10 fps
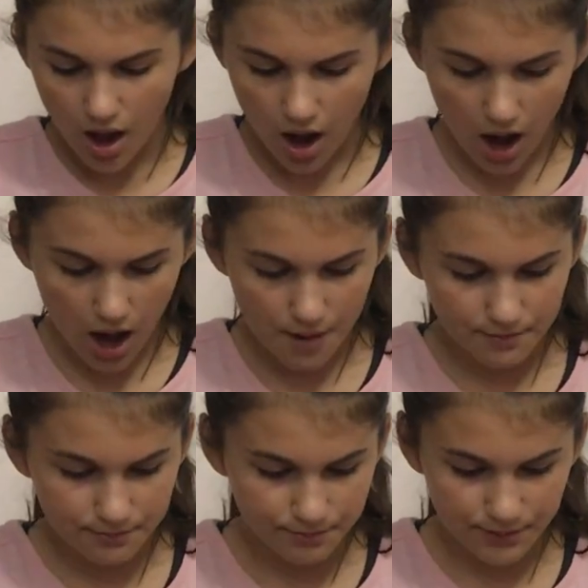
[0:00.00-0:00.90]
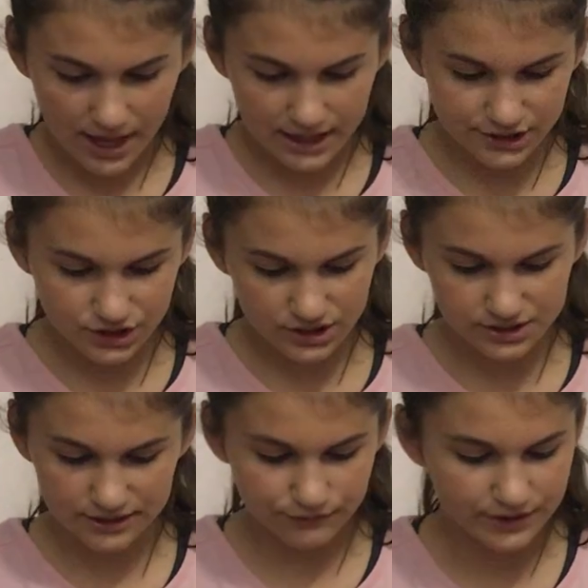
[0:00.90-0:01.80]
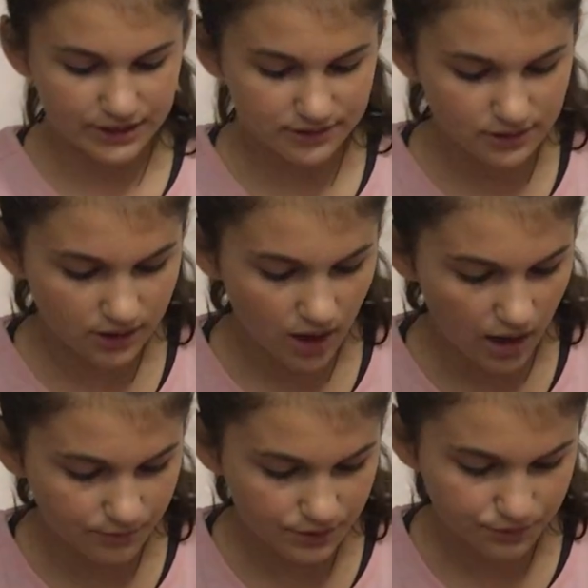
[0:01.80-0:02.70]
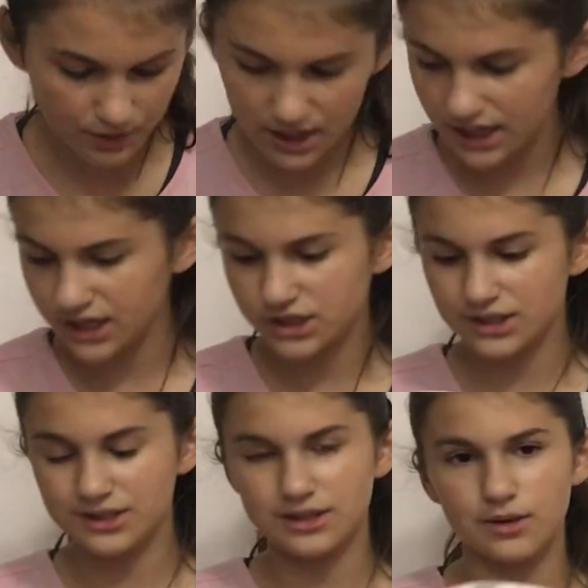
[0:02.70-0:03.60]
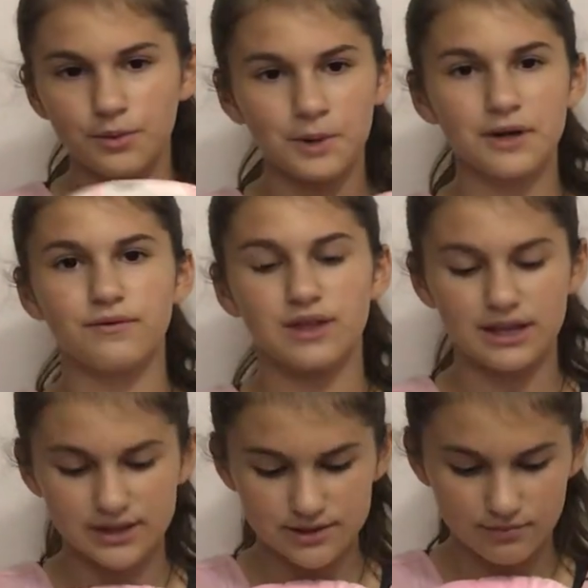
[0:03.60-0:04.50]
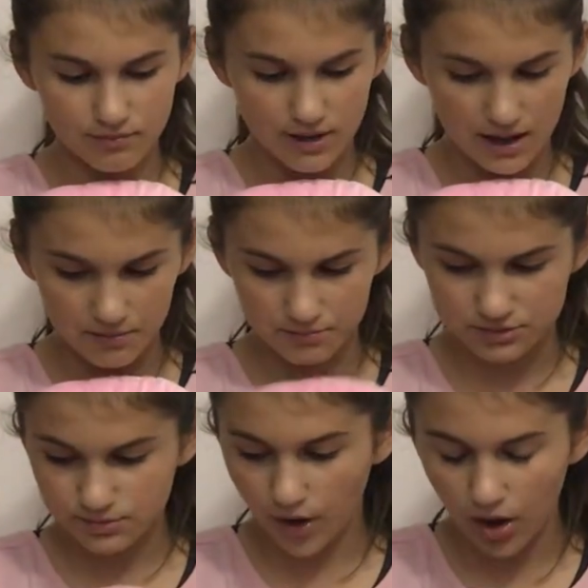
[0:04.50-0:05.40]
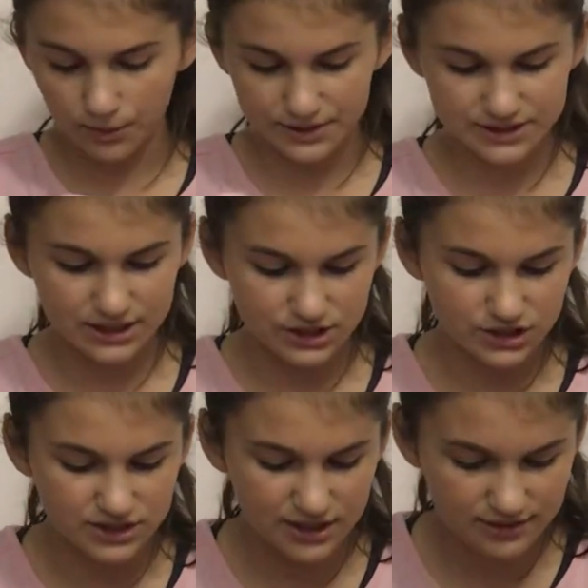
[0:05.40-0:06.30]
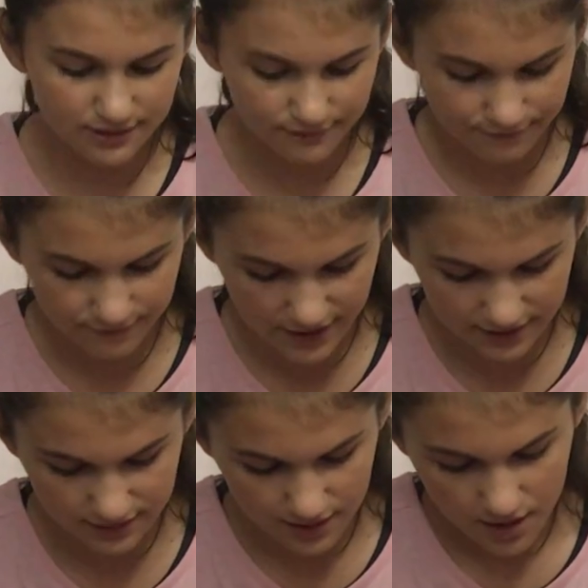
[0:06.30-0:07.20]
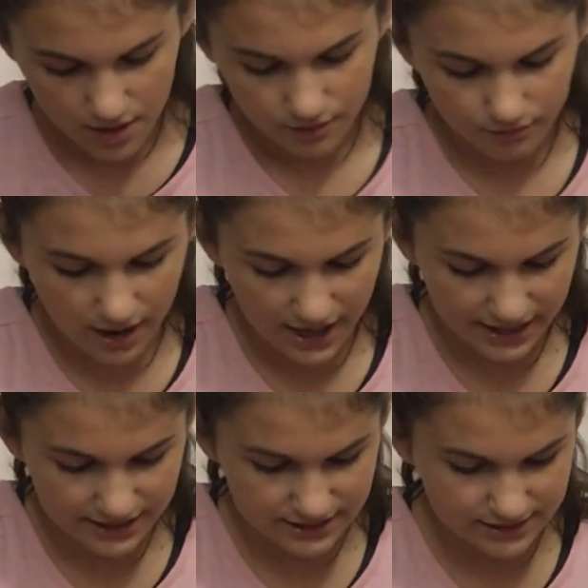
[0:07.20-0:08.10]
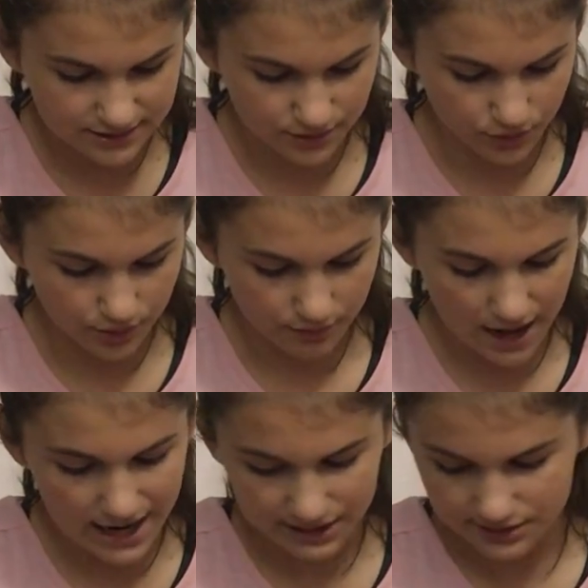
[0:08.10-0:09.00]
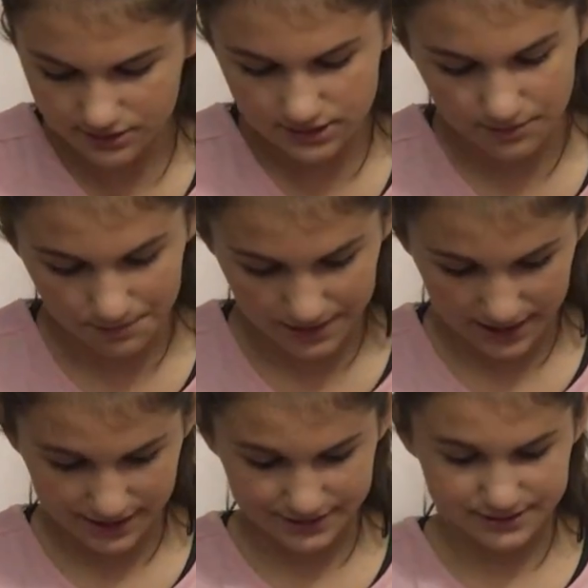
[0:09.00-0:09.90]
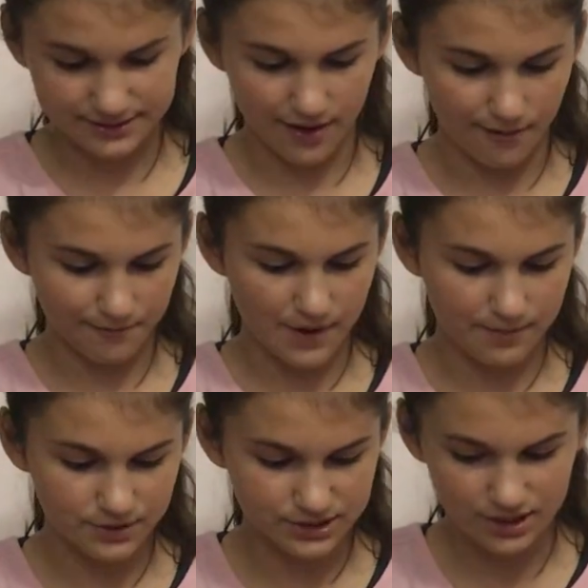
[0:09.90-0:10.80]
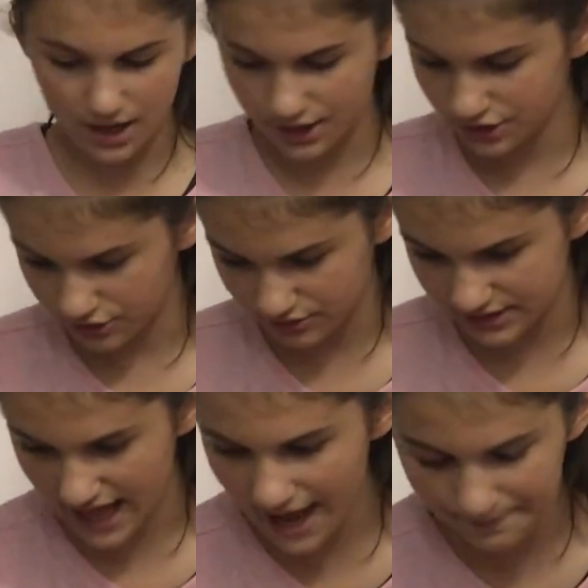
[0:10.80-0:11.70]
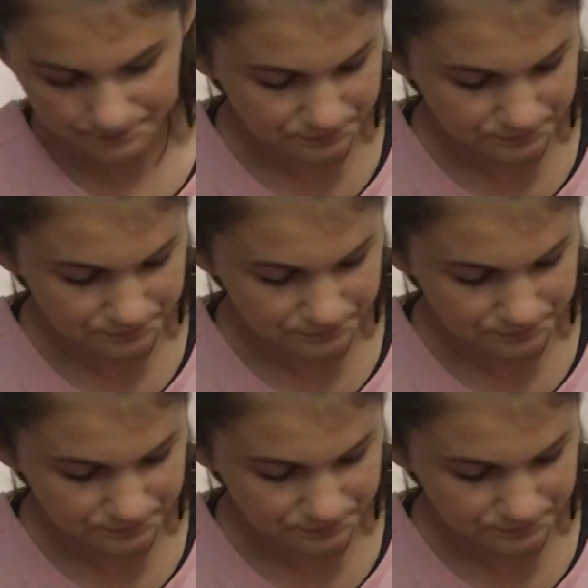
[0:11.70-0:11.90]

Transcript: But if it doesn't come with one, one of these small ones, it just doesn't fit right, and it doesn't look right to me, so I'm just not going to use that.